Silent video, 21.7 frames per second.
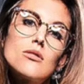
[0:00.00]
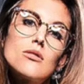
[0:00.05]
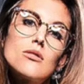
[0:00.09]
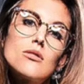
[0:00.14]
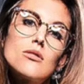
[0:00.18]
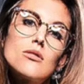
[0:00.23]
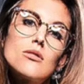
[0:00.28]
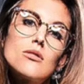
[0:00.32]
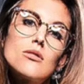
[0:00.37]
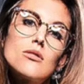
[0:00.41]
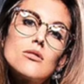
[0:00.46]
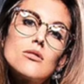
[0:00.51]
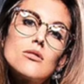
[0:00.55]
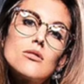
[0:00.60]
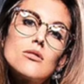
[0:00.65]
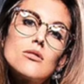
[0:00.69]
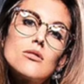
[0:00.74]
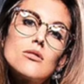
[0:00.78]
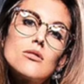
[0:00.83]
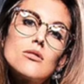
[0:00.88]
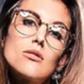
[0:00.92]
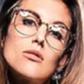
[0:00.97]

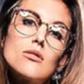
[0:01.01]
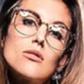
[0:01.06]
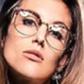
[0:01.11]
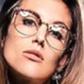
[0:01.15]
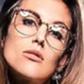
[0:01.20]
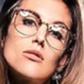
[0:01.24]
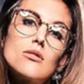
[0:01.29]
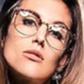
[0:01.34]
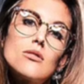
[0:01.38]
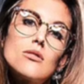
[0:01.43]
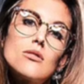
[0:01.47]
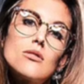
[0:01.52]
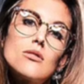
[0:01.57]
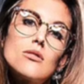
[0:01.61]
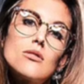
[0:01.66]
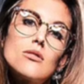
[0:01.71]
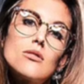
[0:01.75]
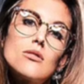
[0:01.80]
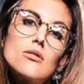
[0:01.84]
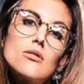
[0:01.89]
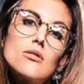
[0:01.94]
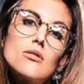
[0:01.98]

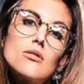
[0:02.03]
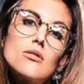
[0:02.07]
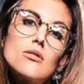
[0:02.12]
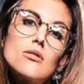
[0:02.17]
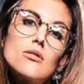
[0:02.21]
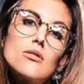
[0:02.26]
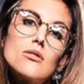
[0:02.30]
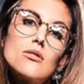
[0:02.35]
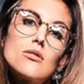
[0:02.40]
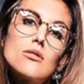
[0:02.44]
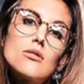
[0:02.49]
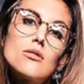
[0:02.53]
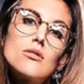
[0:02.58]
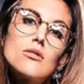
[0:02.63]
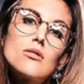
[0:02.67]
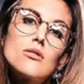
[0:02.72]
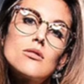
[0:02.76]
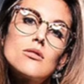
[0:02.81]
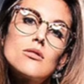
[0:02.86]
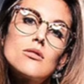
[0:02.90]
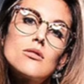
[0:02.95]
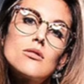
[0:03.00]

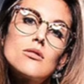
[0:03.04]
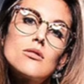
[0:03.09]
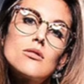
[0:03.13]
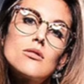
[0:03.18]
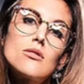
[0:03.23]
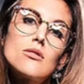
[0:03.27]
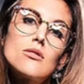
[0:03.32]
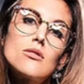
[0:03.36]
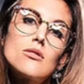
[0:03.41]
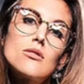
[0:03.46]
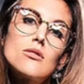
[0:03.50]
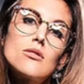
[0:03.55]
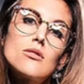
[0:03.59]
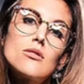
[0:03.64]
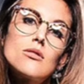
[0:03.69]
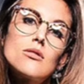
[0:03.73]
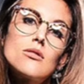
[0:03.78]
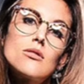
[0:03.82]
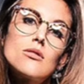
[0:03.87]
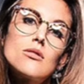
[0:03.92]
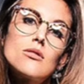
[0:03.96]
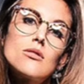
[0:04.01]

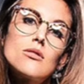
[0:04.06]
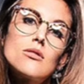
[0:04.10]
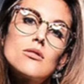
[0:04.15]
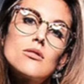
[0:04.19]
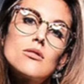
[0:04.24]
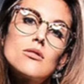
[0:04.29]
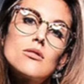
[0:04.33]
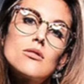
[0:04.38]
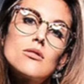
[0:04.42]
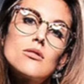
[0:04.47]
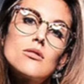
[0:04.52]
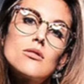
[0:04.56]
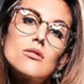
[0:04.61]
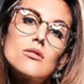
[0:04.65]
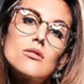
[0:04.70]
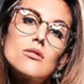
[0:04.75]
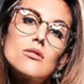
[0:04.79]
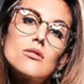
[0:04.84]
This is a still picture; no speech is visible.